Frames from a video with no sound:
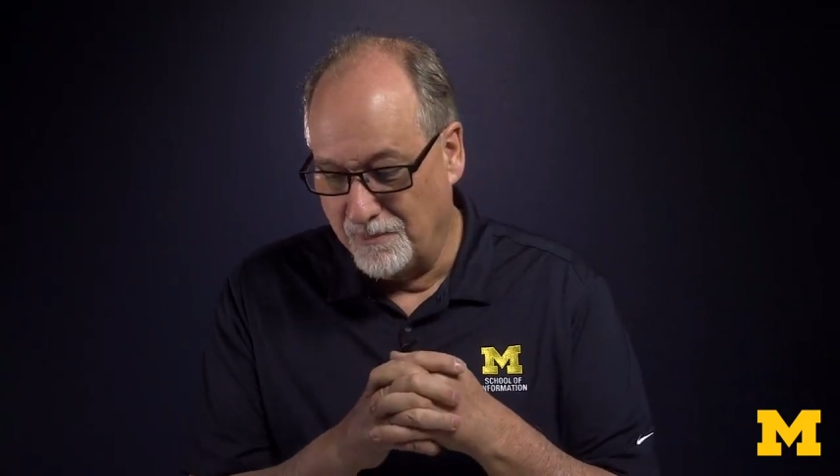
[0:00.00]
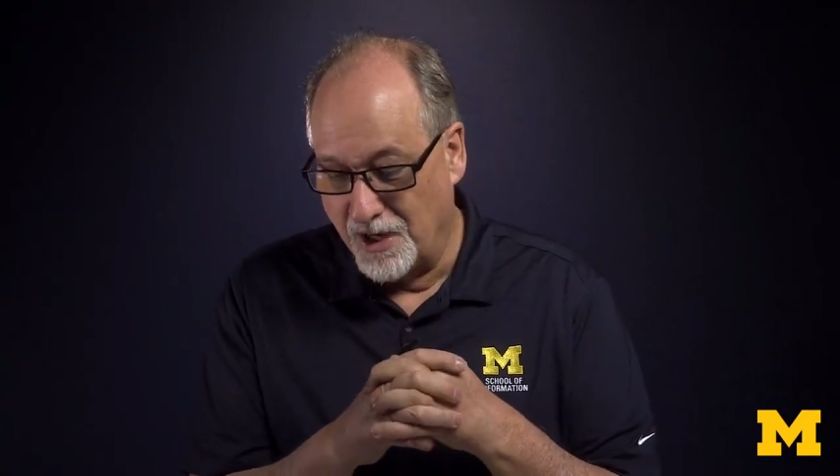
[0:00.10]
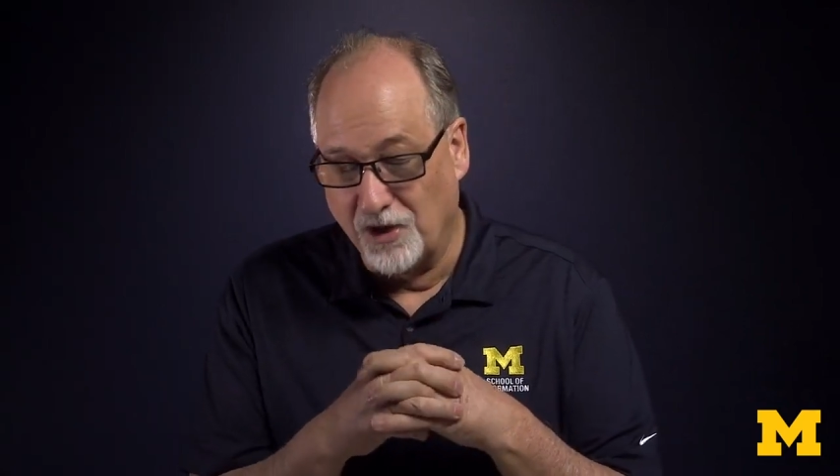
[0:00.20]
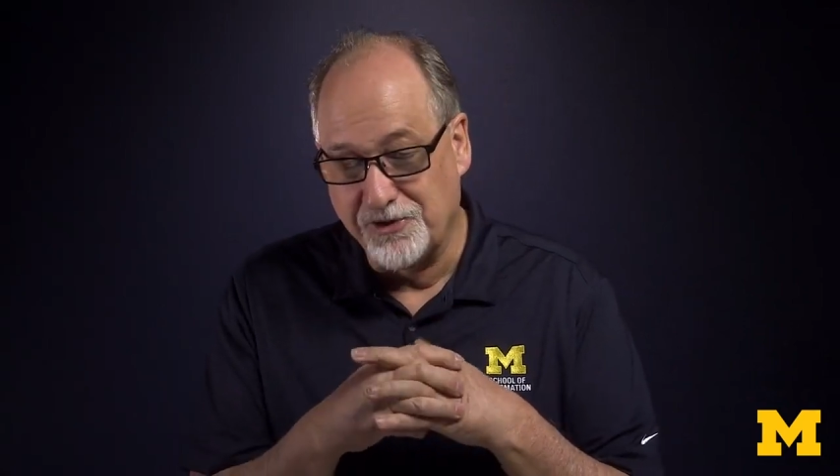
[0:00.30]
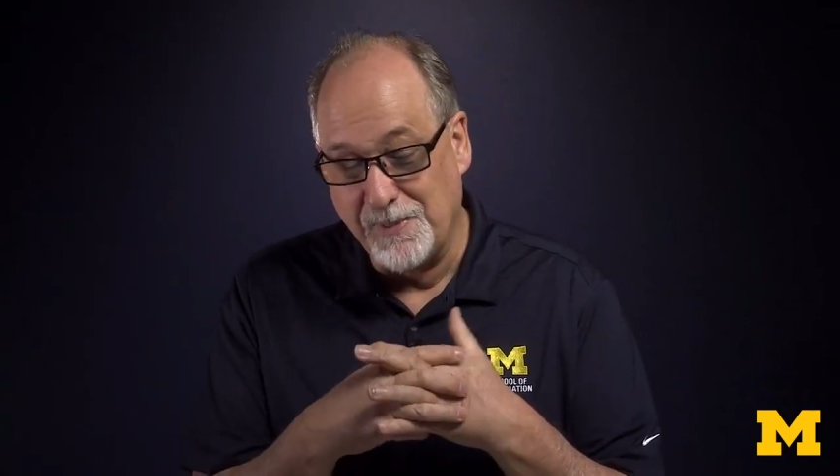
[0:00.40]

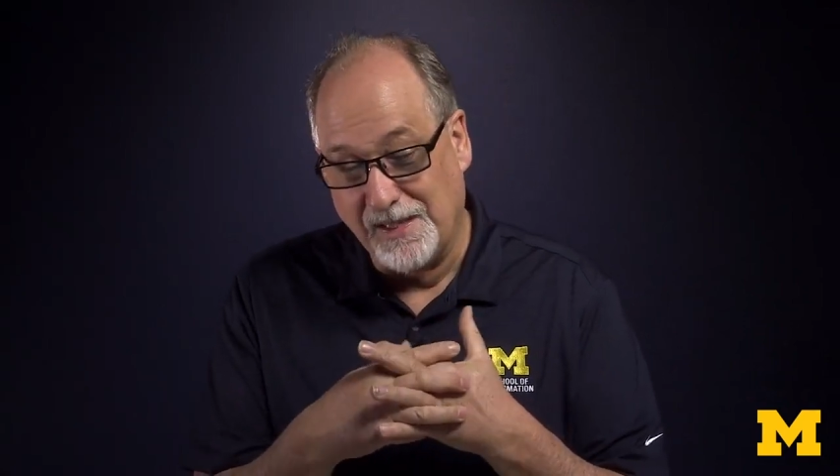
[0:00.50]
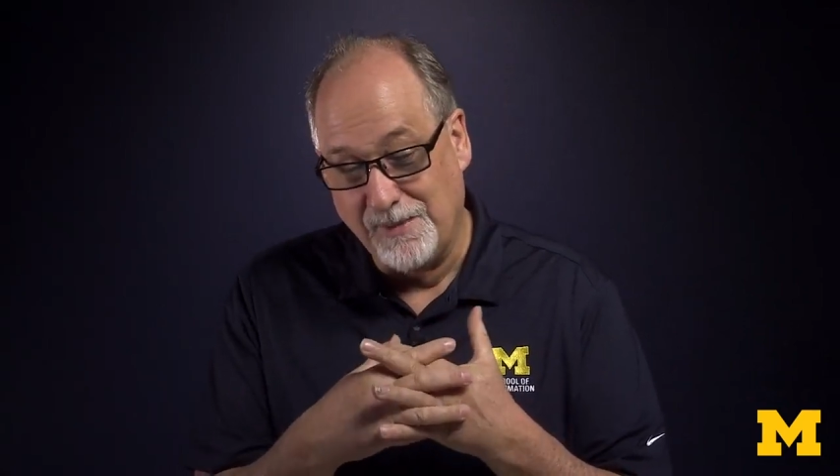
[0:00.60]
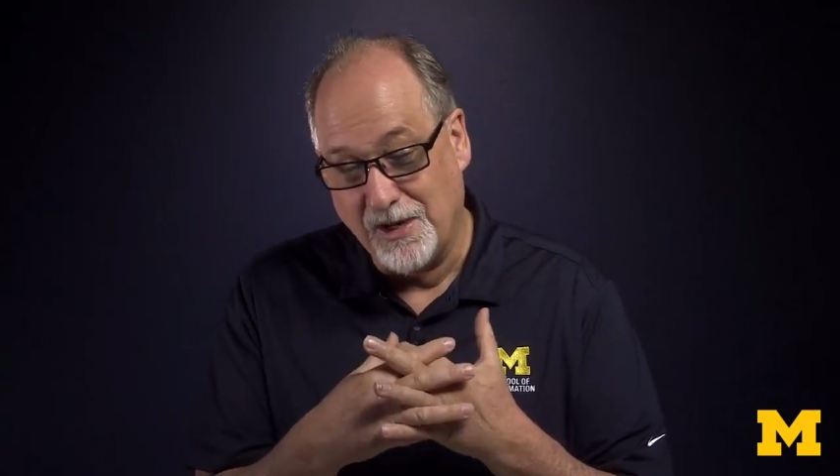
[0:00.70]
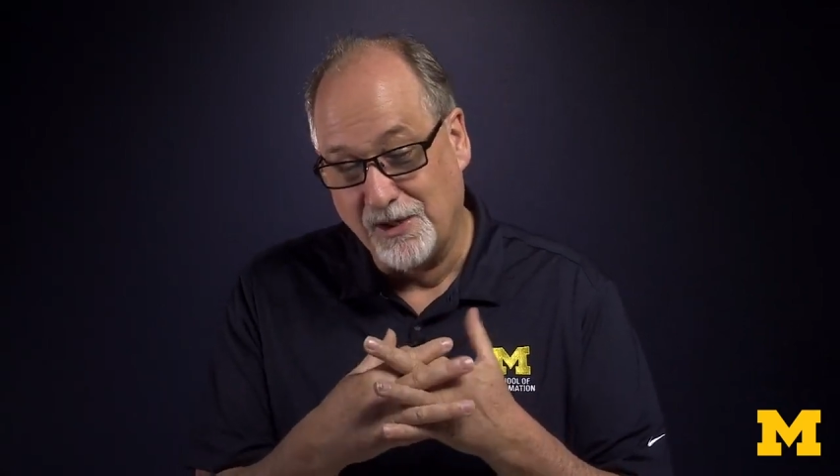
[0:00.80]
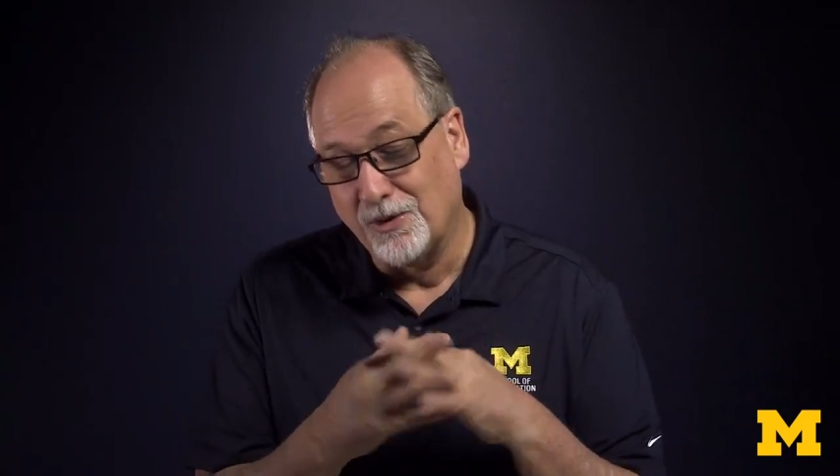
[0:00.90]

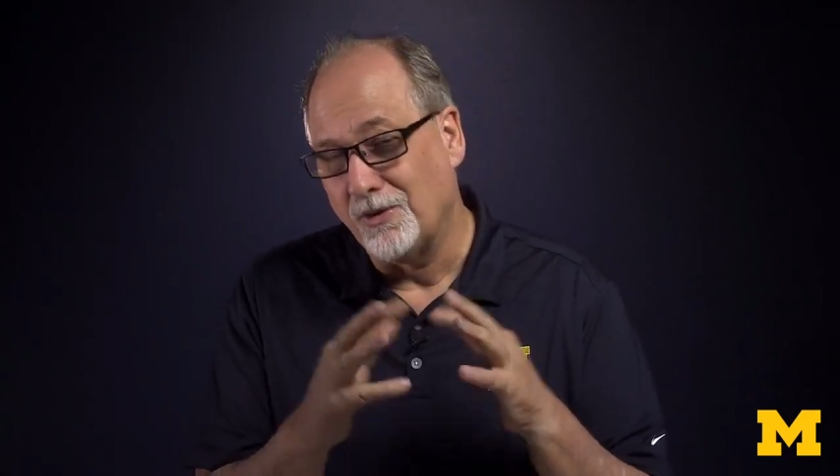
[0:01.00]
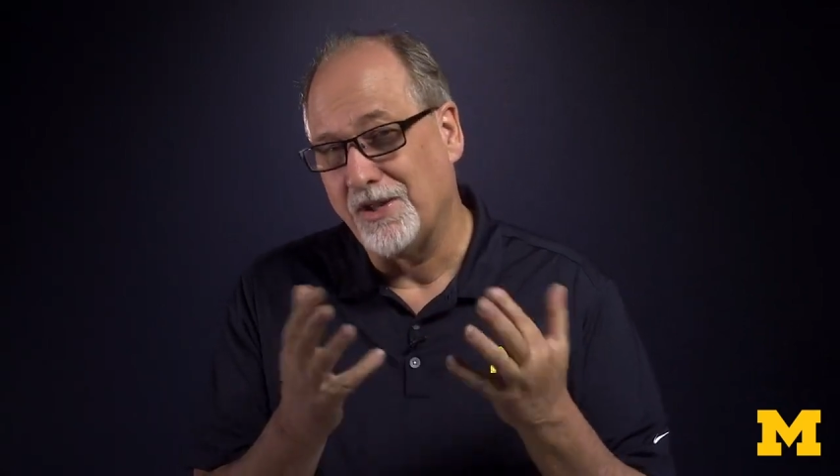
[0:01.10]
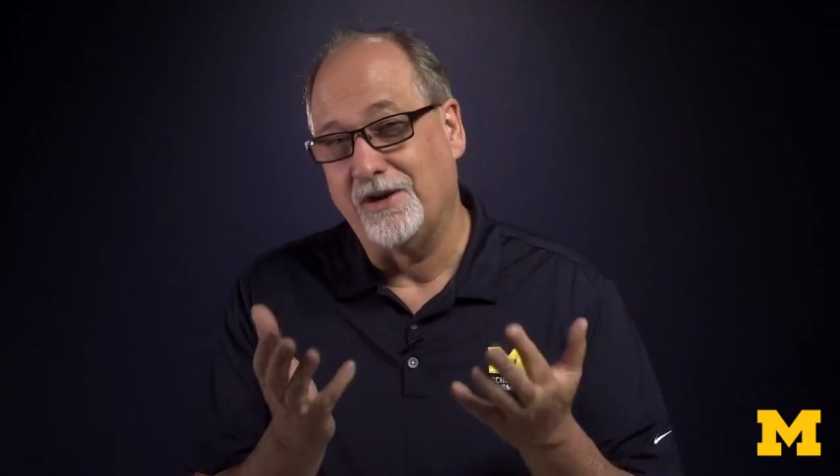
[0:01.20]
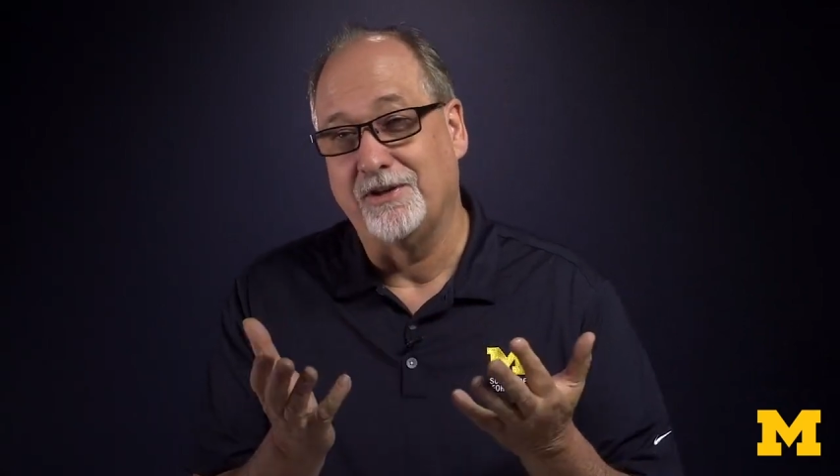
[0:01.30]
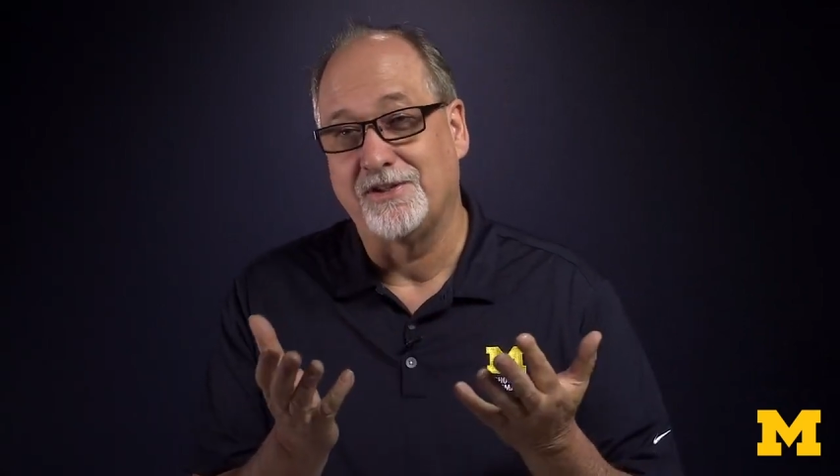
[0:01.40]
ultimately, my goal
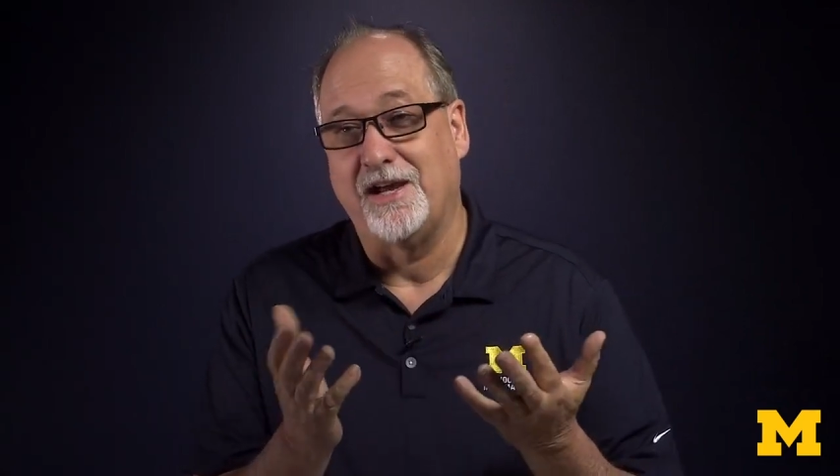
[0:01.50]
there is